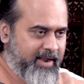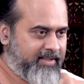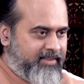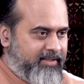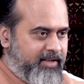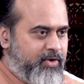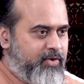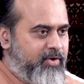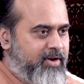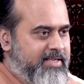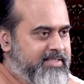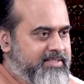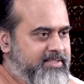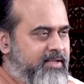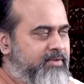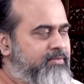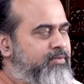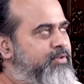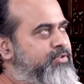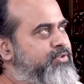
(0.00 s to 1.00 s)
And then you're
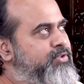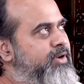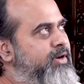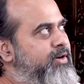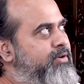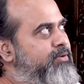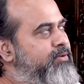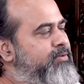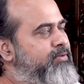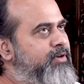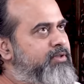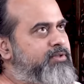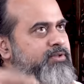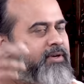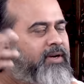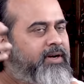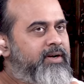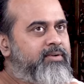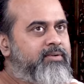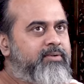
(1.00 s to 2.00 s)
asking, What should I do? What
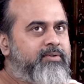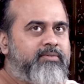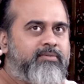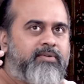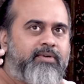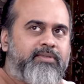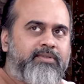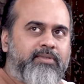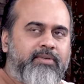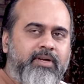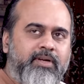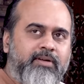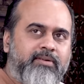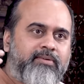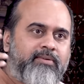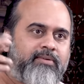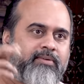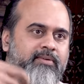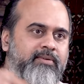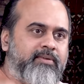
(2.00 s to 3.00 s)
should I do? What should I
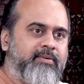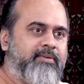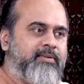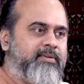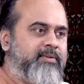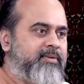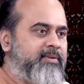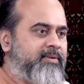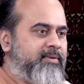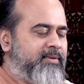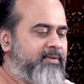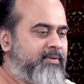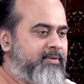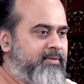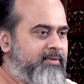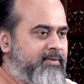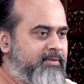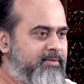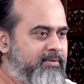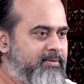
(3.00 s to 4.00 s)
do?
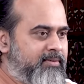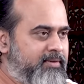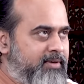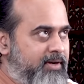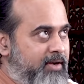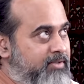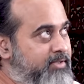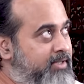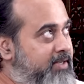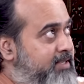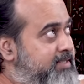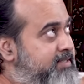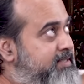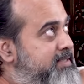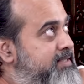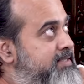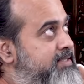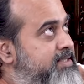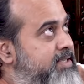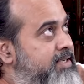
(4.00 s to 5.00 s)
Now there is
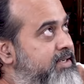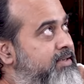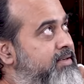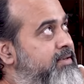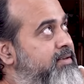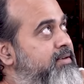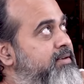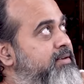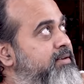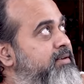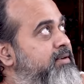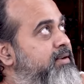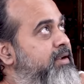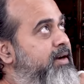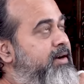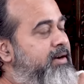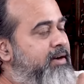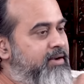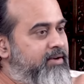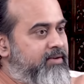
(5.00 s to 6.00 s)
the sun,
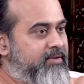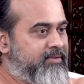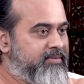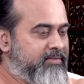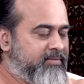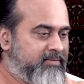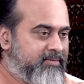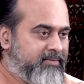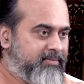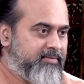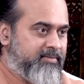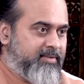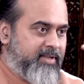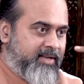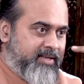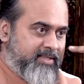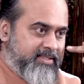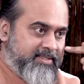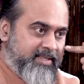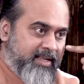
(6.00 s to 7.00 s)
and now
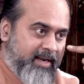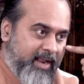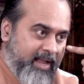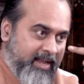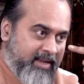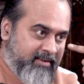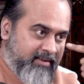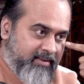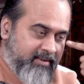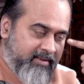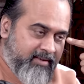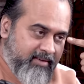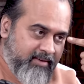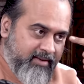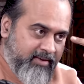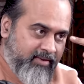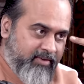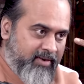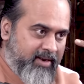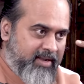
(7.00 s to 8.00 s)
there is the light here
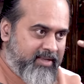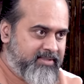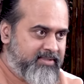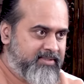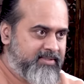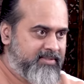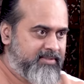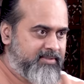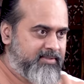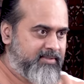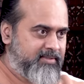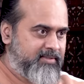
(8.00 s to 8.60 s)
in your eyes.